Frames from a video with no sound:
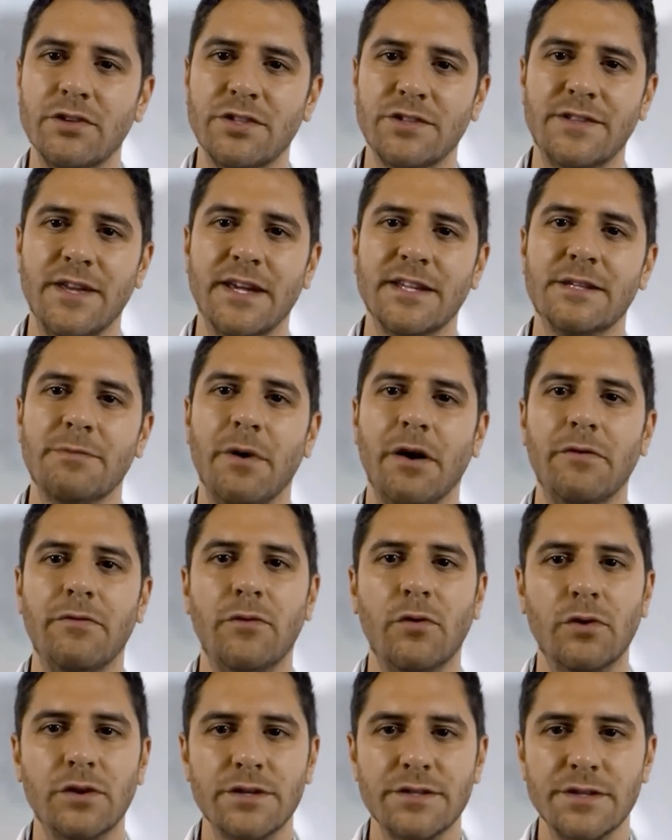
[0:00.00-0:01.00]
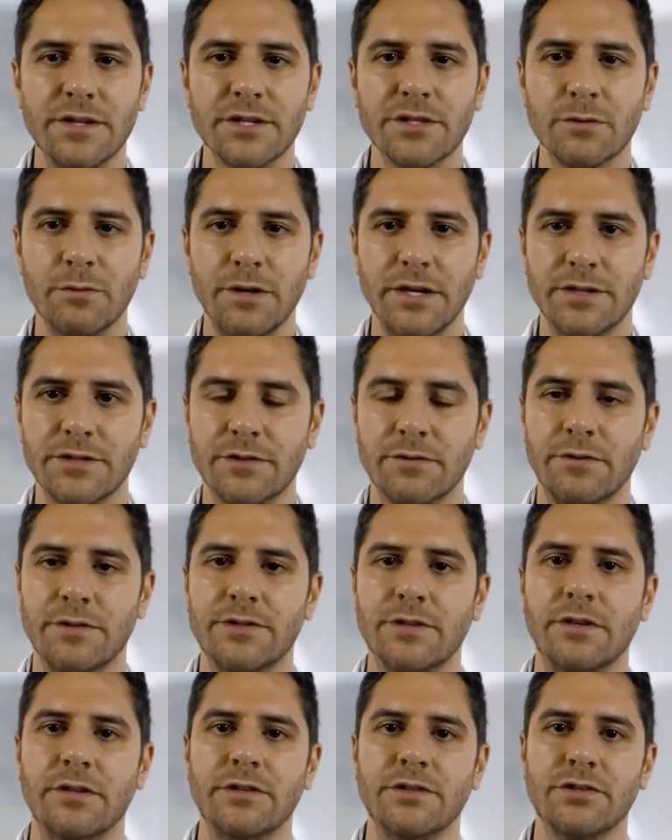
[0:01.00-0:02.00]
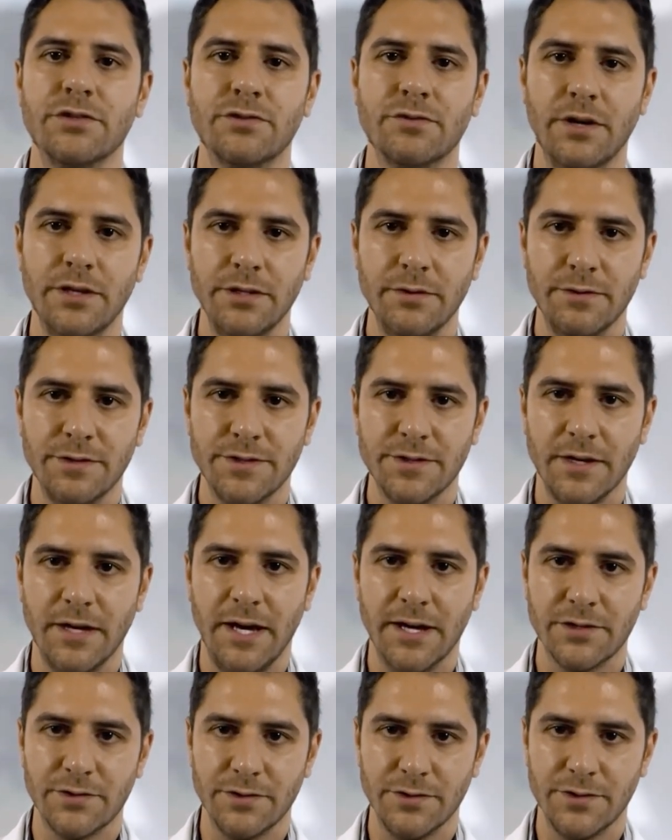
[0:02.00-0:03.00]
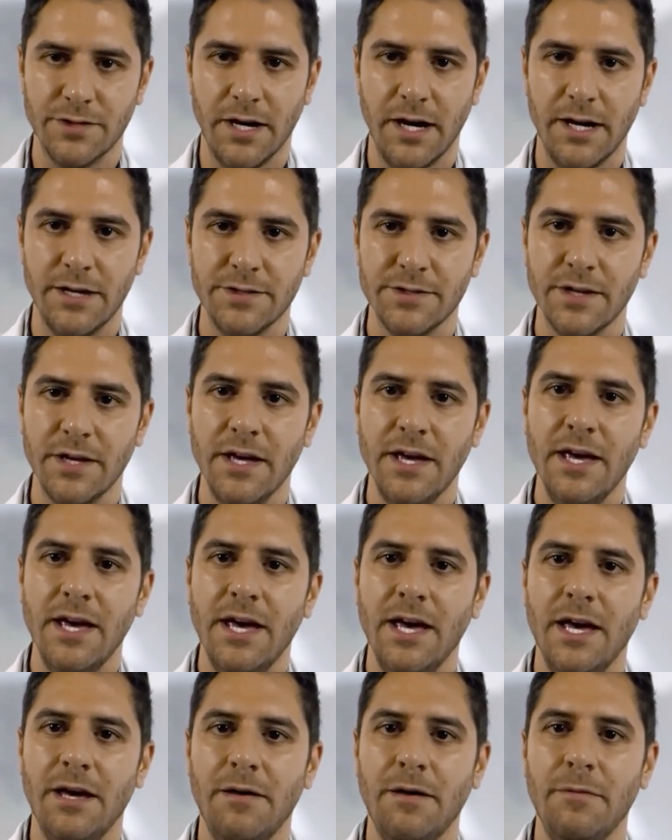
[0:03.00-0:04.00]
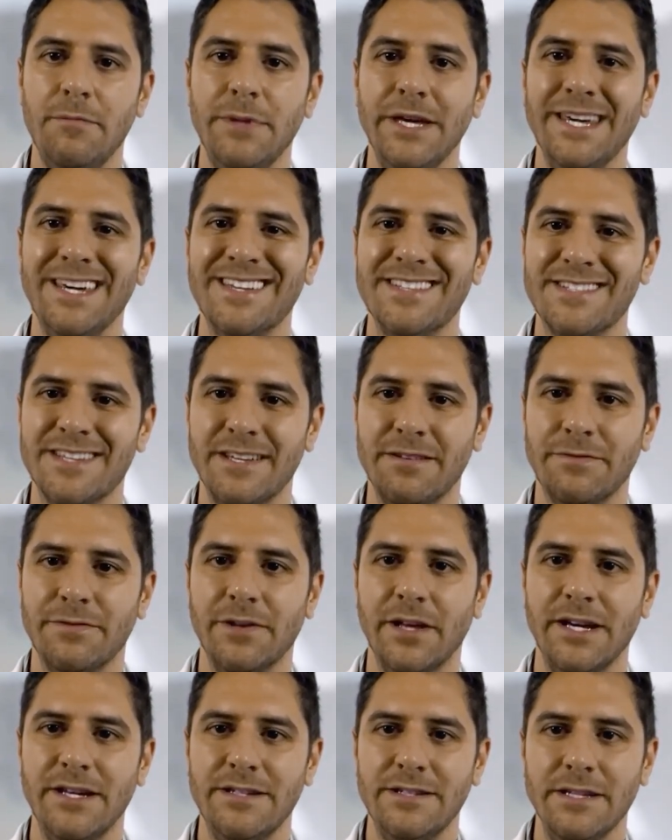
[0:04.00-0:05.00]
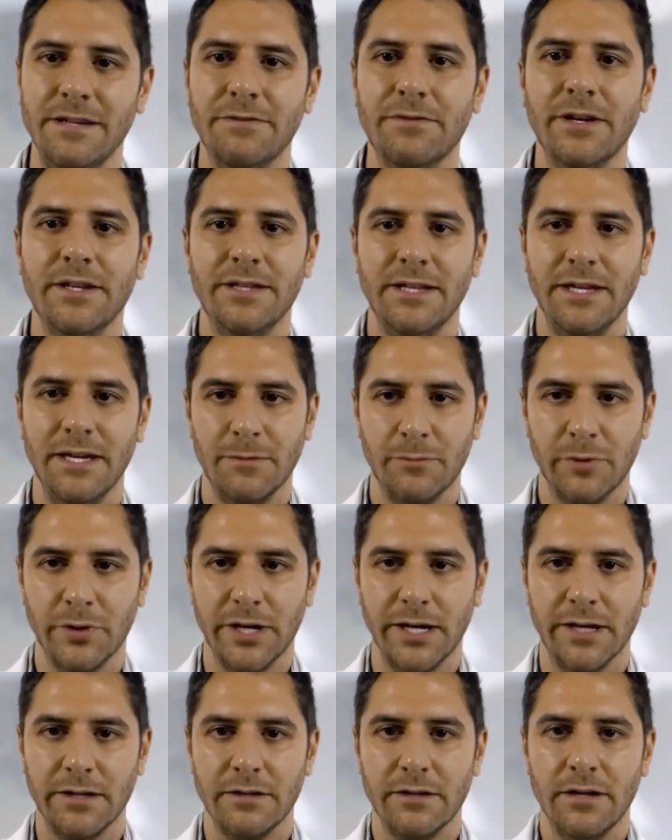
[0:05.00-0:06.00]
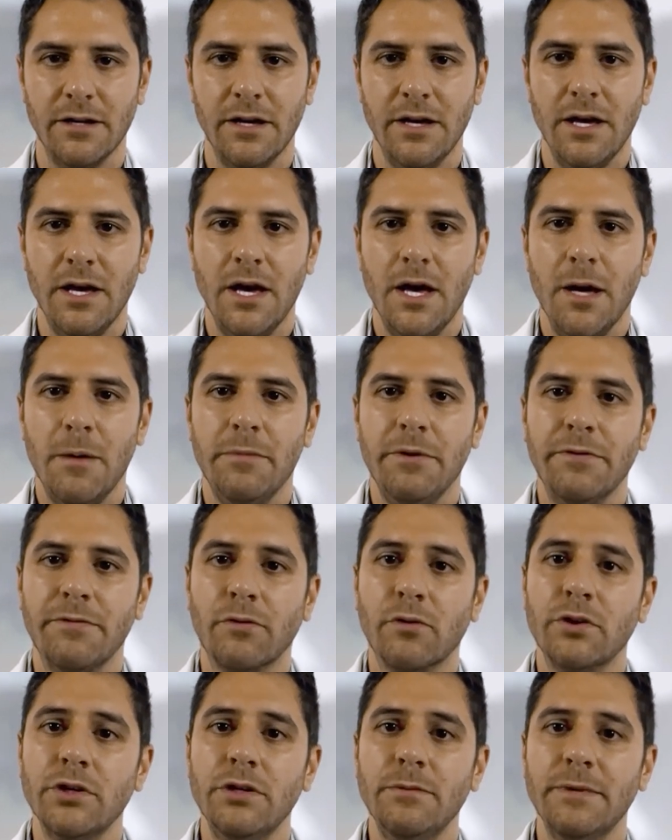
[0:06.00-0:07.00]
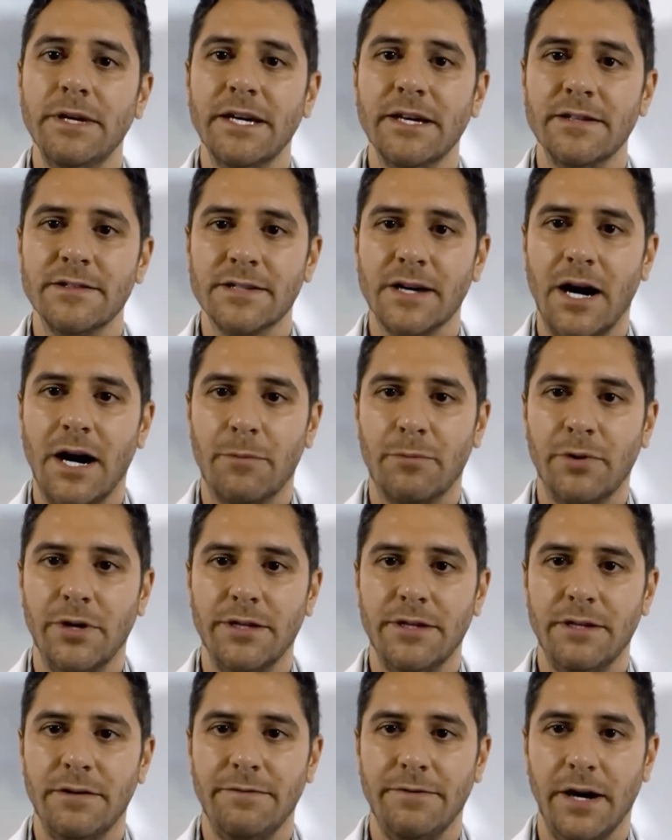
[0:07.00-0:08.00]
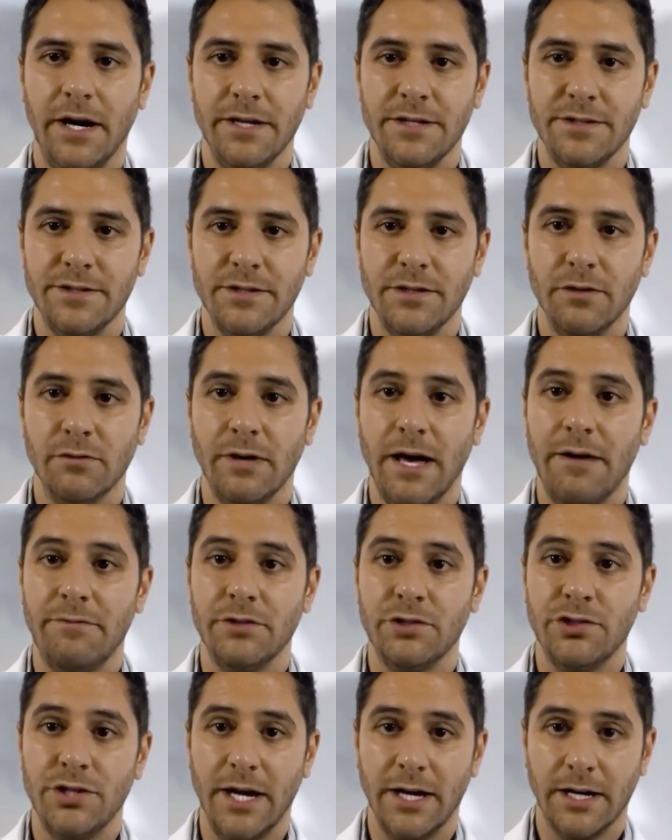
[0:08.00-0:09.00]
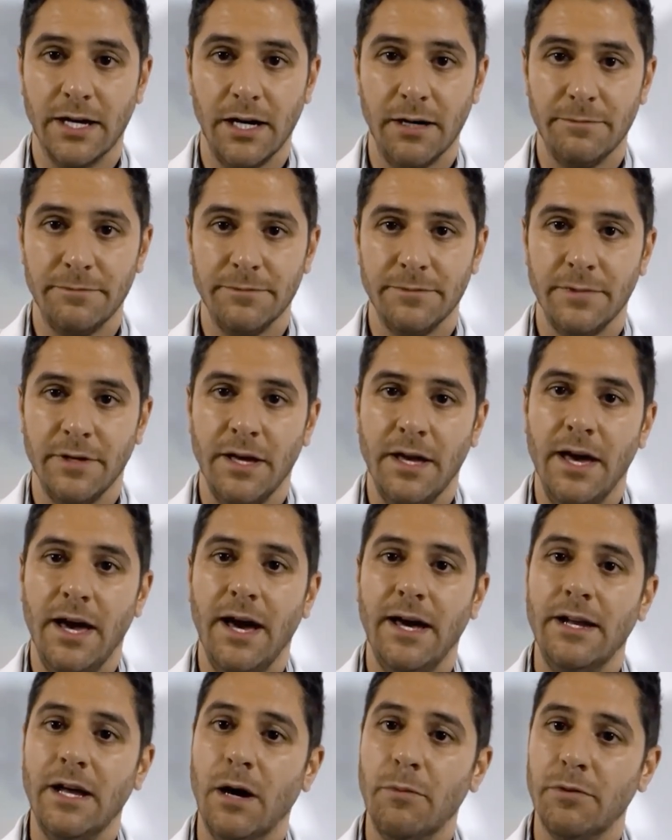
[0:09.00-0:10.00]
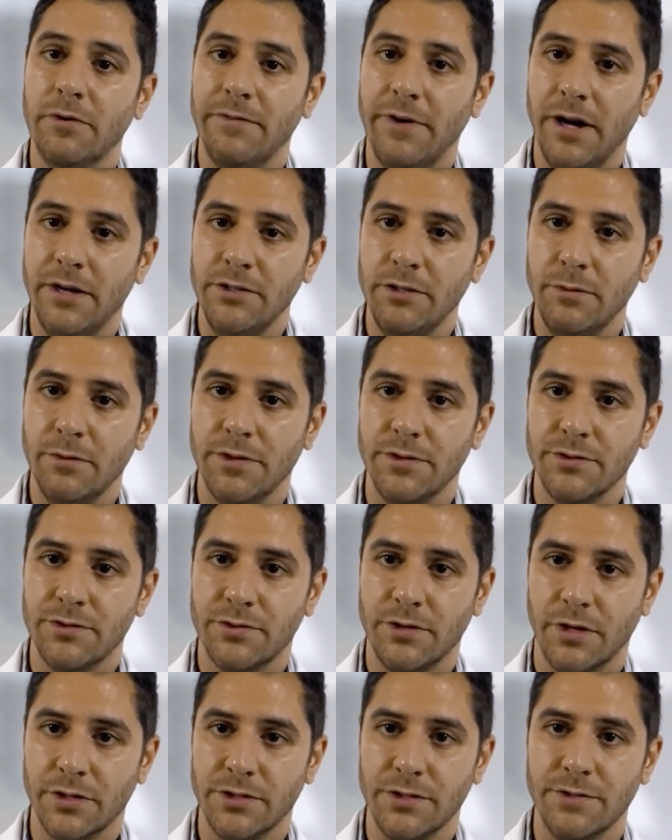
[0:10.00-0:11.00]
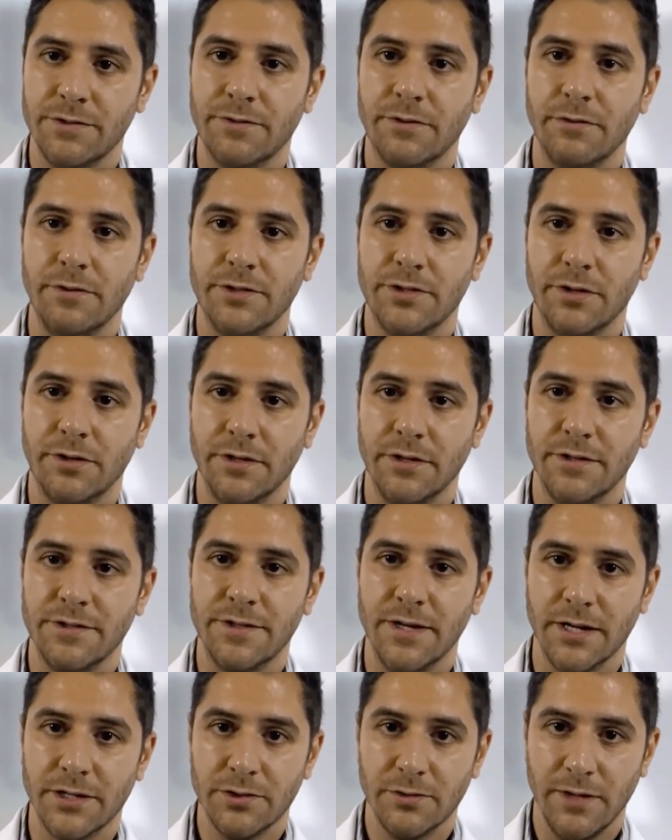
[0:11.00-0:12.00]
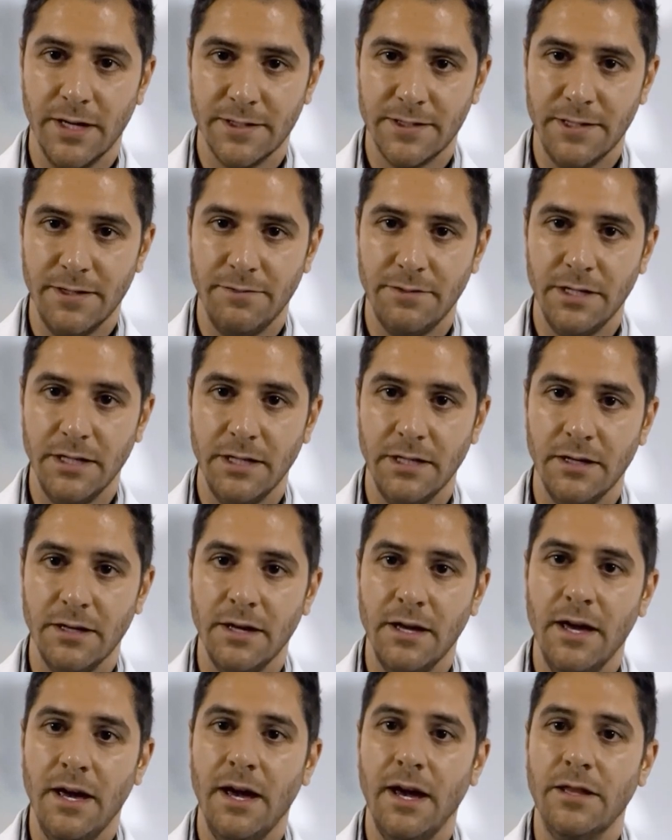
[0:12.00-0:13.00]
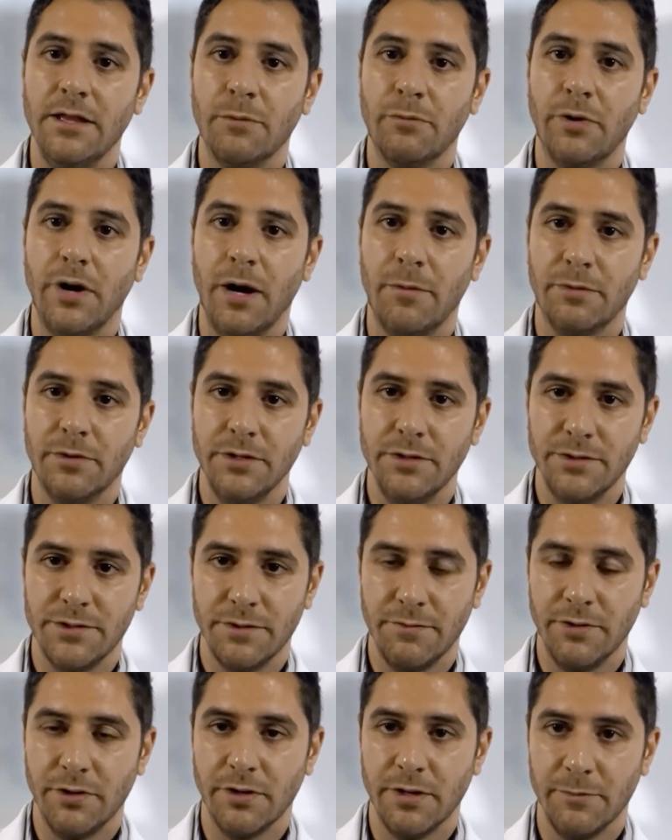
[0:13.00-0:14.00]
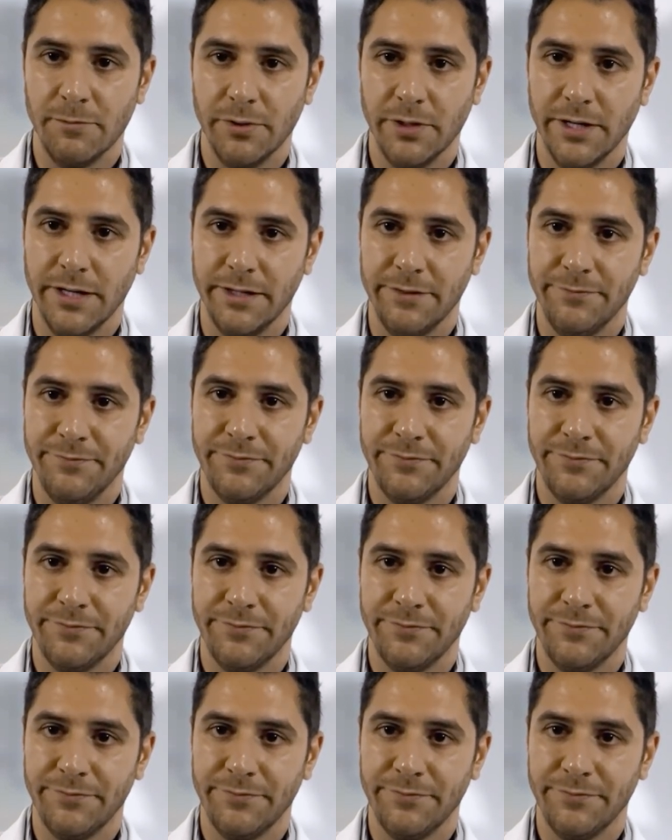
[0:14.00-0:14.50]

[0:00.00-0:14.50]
it takes about 4 to 6 weeks to return to strenuous exercise and begin to inflate and deflate the implant. Before you begin to operate the device, you'll have a checkup, and I'll provide you with instructions for returning to sexual activity and the proper use of your implant.